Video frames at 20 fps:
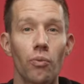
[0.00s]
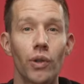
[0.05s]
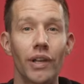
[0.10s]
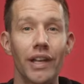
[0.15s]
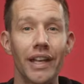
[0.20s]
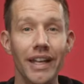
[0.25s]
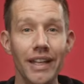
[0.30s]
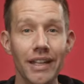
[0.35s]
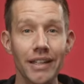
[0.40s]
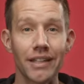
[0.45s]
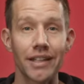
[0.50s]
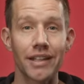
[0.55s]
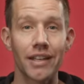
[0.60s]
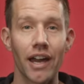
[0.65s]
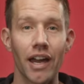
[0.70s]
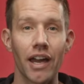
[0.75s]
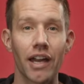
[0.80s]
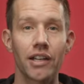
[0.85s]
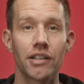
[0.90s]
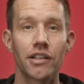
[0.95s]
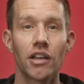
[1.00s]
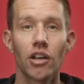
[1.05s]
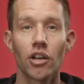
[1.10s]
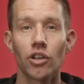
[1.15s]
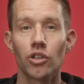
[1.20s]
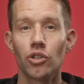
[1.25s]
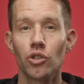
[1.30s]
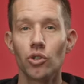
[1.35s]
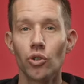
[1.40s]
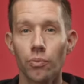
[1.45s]
will indicate
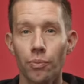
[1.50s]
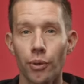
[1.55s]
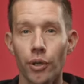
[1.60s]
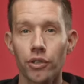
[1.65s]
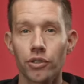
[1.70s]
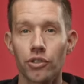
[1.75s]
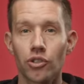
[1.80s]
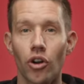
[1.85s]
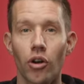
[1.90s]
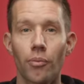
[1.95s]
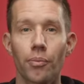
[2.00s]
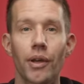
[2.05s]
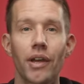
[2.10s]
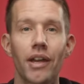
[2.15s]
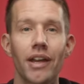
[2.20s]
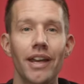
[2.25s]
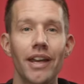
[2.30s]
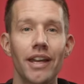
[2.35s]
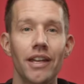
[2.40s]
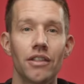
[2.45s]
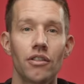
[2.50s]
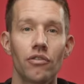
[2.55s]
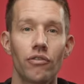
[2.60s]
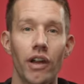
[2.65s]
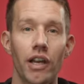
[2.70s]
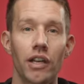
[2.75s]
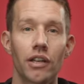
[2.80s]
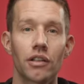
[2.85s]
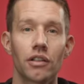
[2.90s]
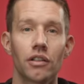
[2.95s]
your bullet drop in the
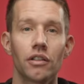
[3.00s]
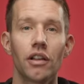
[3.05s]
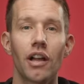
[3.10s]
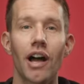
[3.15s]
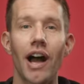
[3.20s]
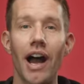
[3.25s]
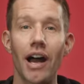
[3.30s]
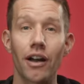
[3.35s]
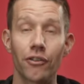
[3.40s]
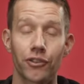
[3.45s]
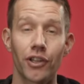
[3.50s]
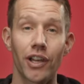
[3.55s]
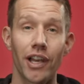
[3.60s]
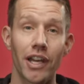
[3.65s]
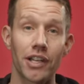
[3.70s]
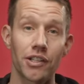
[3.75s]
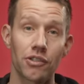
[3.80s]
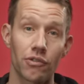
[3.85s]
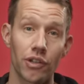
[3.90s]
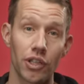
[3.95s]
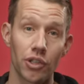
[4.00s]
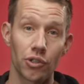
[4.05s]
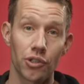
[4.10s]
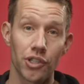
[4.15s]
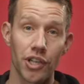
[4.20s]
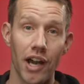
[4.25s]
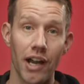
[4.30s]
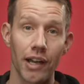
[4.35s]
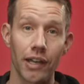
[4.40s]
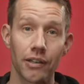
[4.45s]
reticle after lasering your
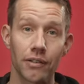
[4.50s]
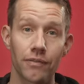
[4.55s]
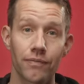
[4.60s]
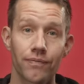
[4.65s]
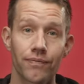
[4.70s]
target.